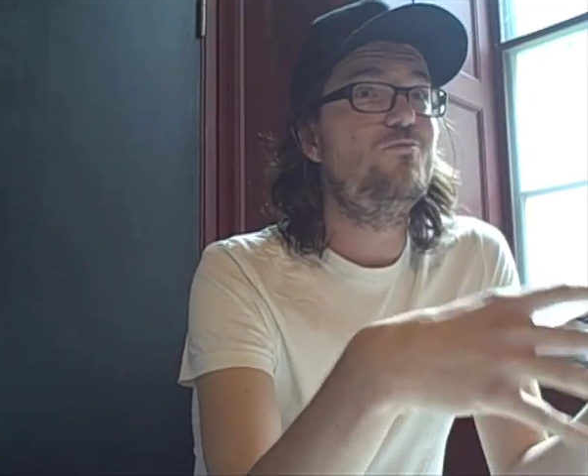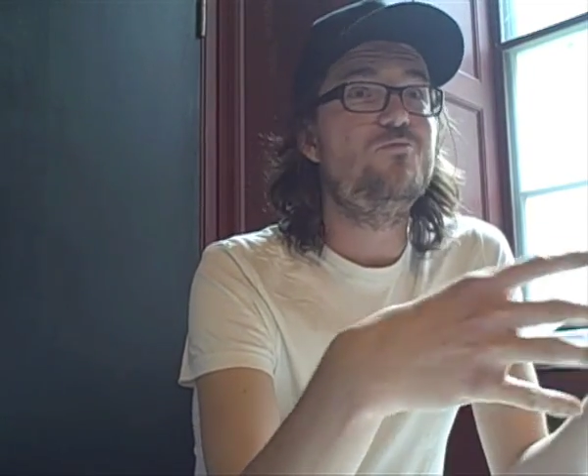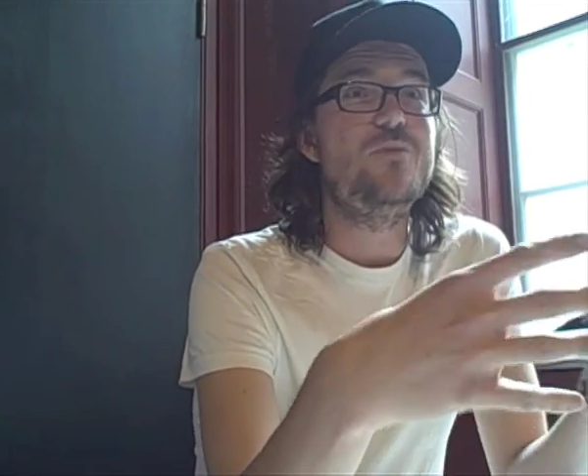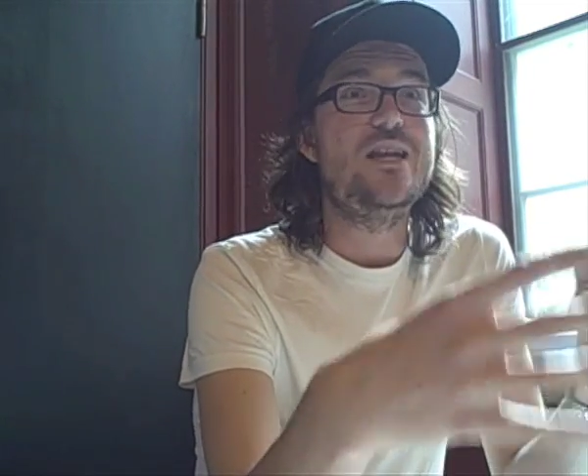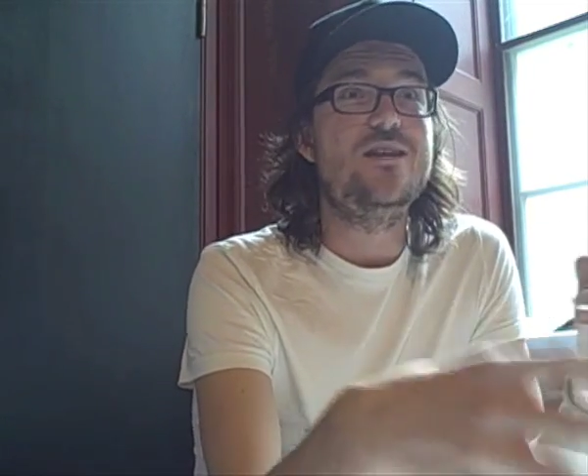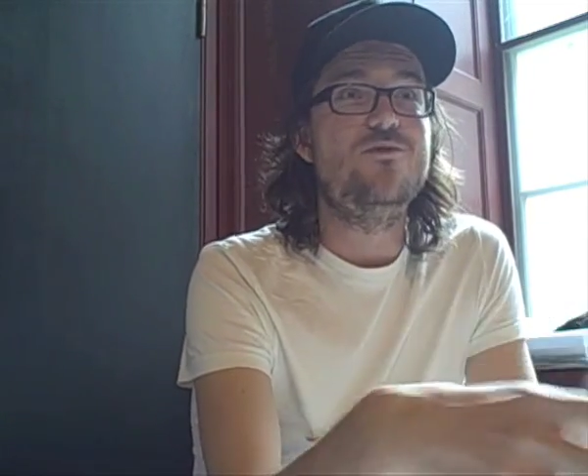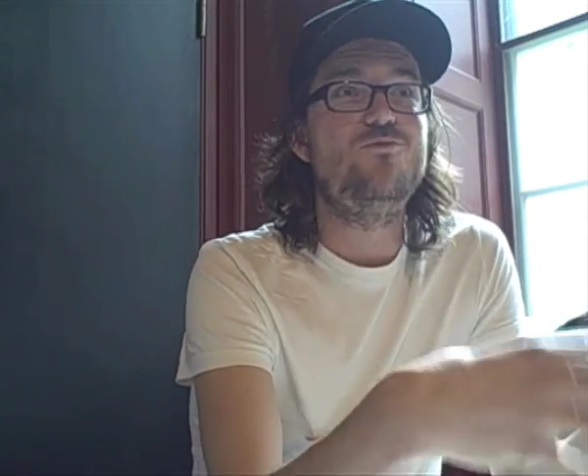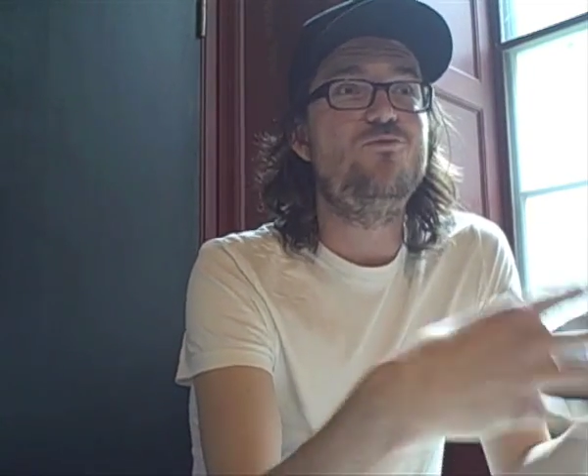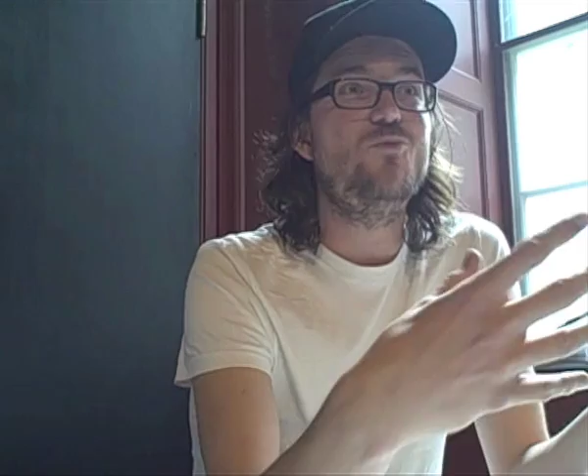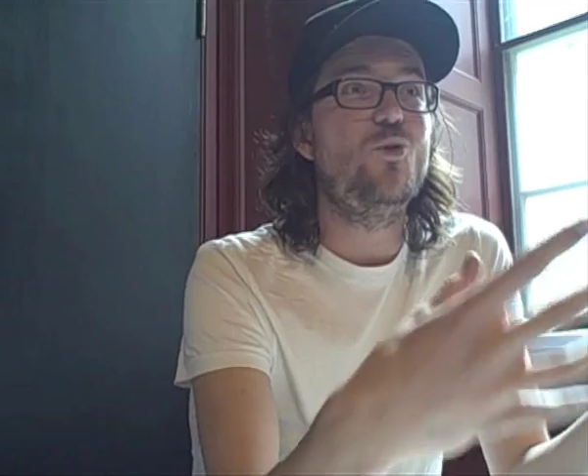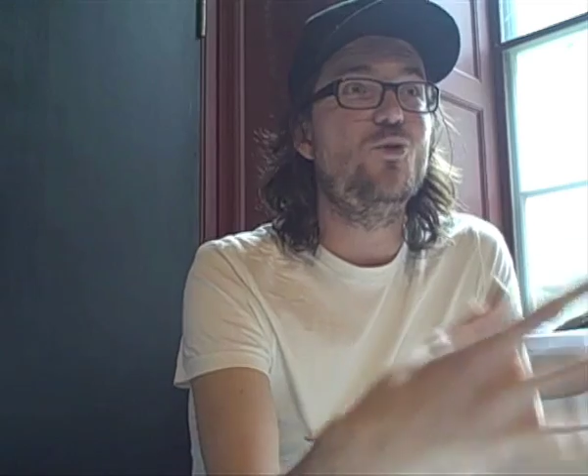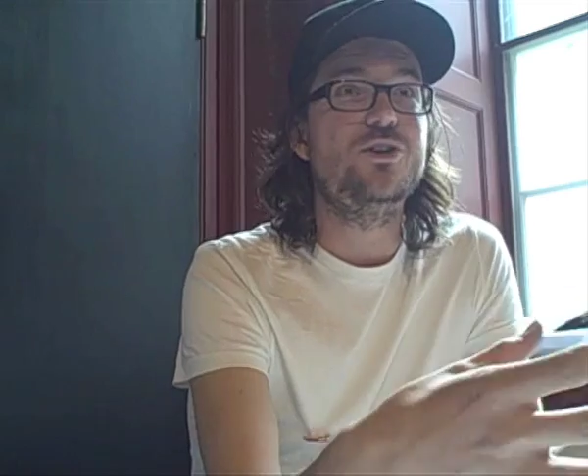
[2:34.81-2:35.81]
in
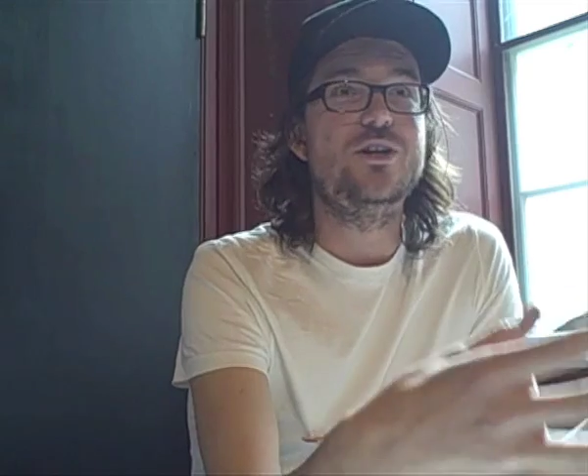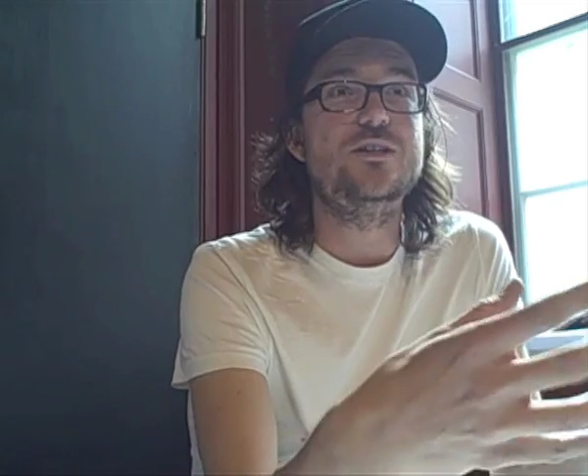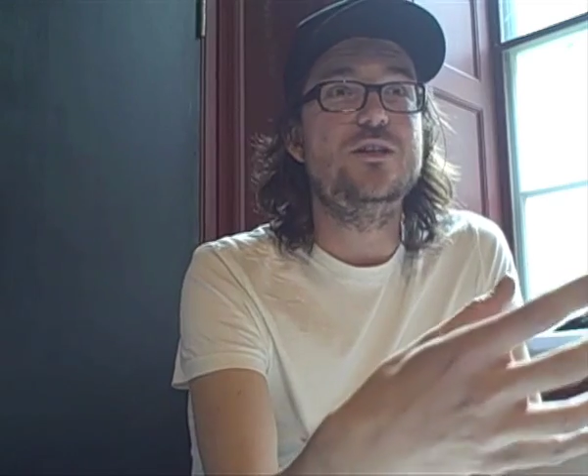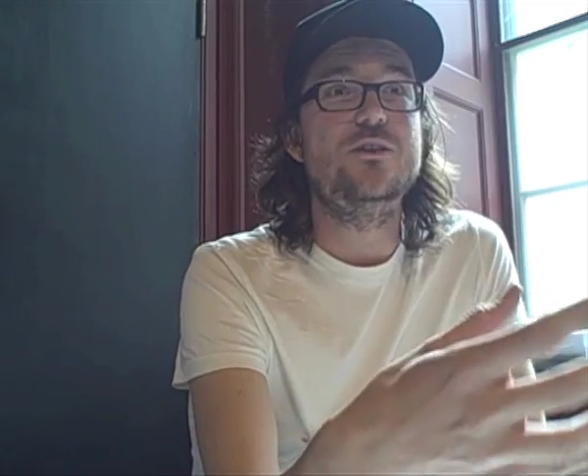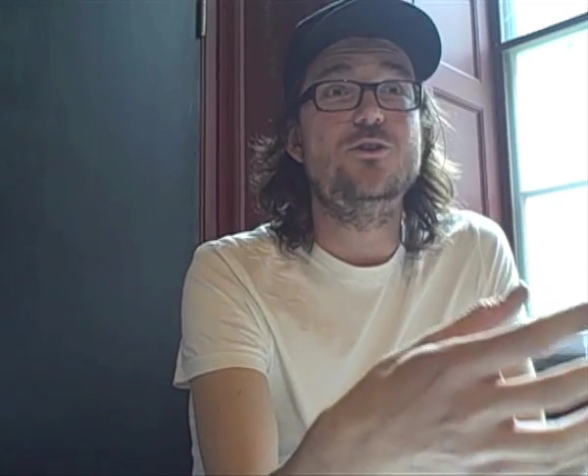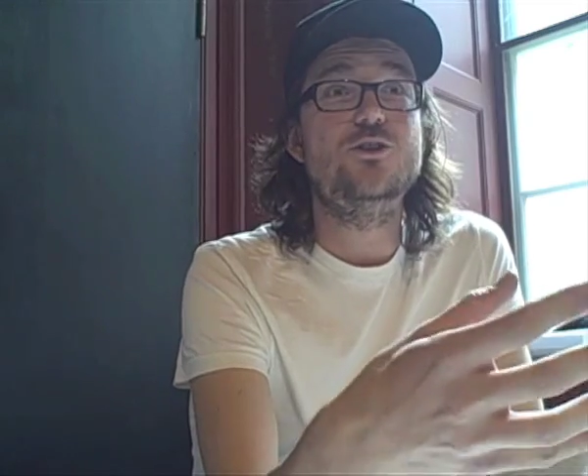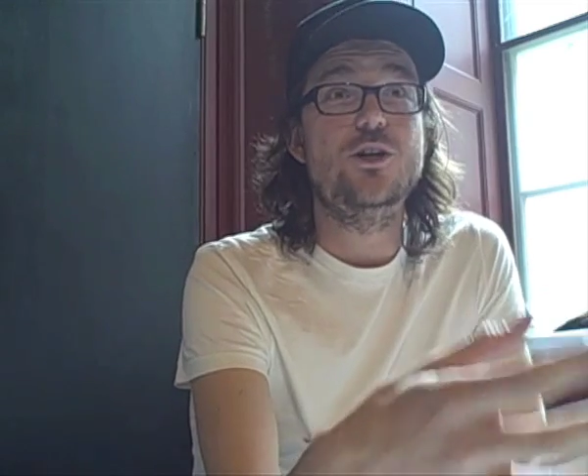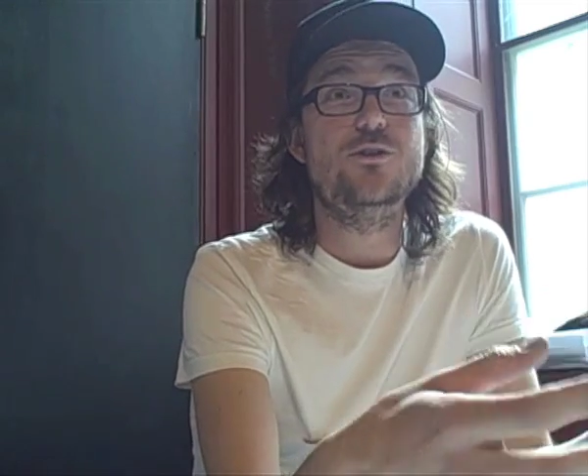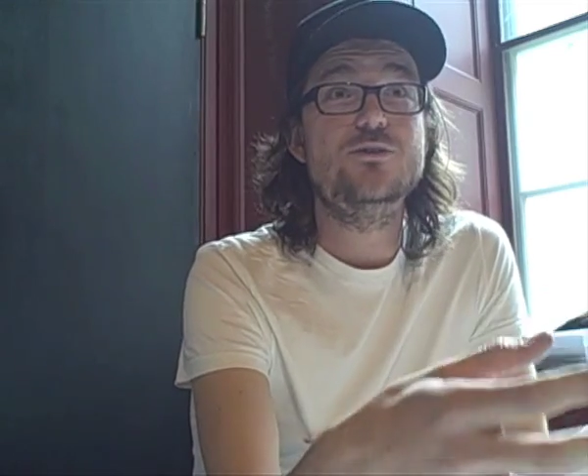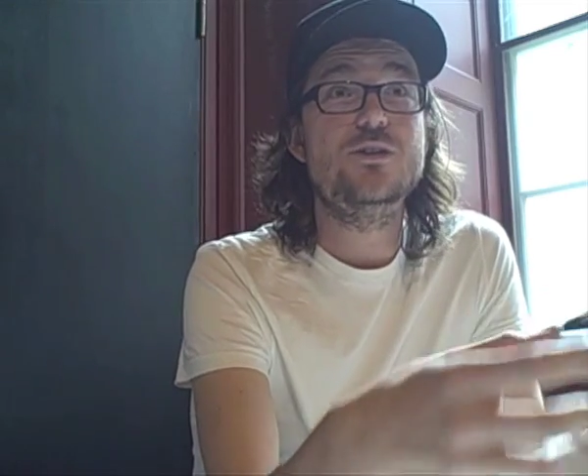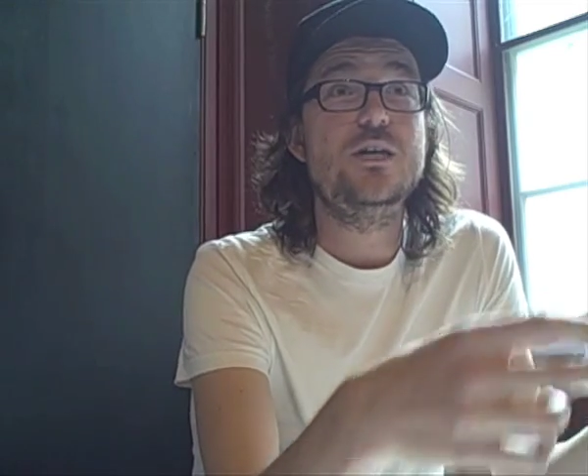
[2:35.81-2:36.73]
organising those shows